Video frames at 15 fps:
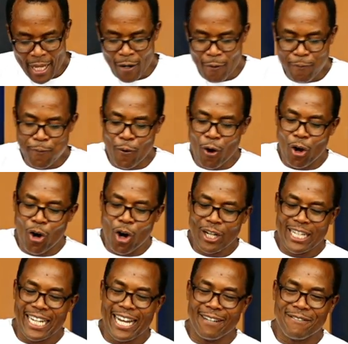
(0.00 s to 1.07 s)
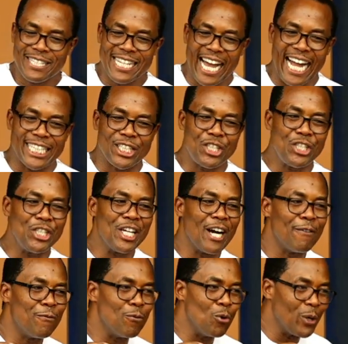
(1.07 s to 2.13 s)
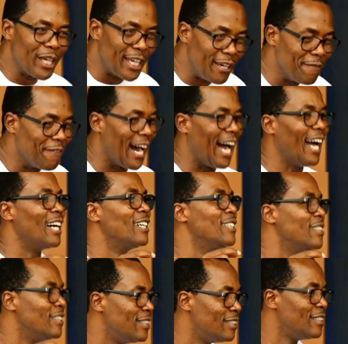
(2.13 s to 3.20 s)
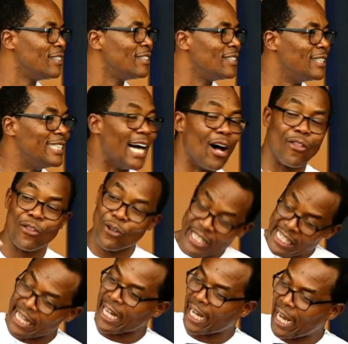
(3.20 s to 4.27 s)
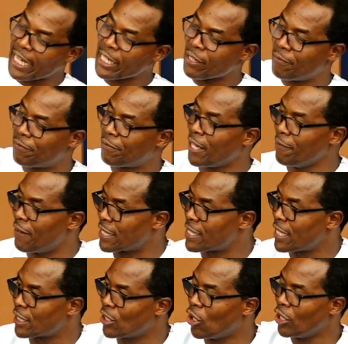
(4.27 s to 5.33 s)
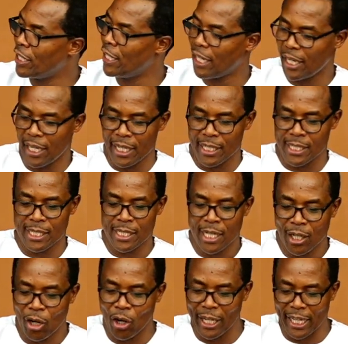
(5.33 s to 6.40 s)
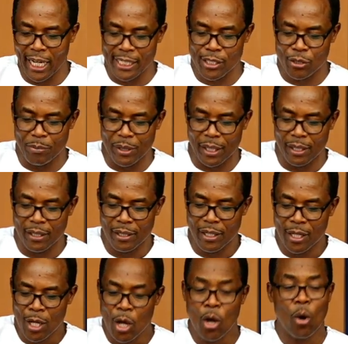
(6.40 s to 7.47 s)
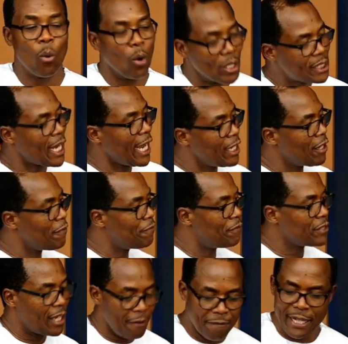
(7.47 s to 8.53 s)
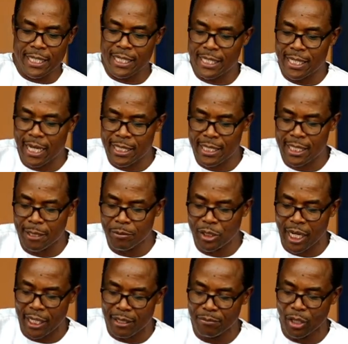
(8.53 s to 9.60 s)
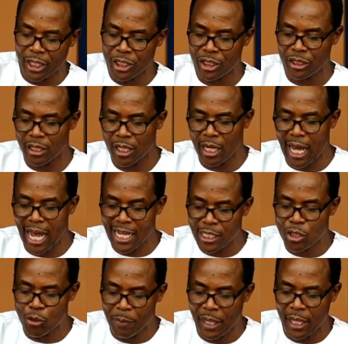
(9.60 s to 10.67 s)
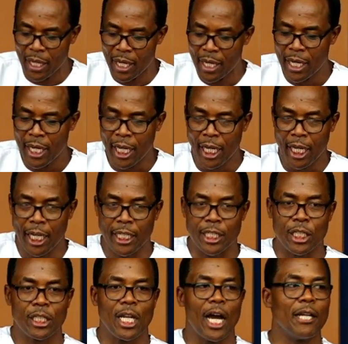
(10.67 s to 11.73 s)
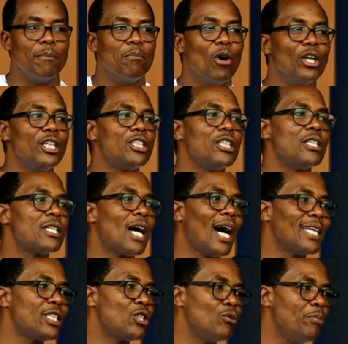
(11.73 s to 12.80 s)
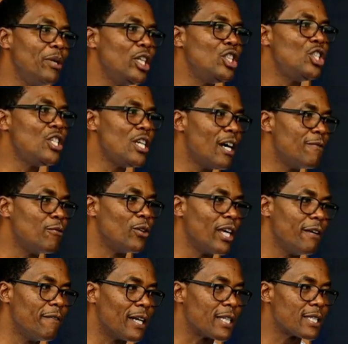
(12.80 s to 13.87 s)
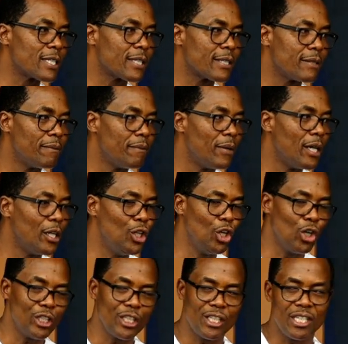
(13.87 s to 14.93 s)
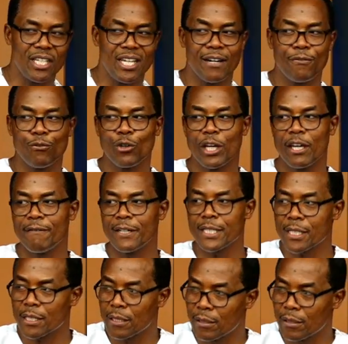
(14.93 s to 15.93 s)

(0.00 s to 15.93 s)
for God loves a cheerful giver. Now, those are the kind of givers that God is calling us to be. What kind of givers does Scripture admonish us to be? It admonishes us to be cheerful givers, not tearful givers,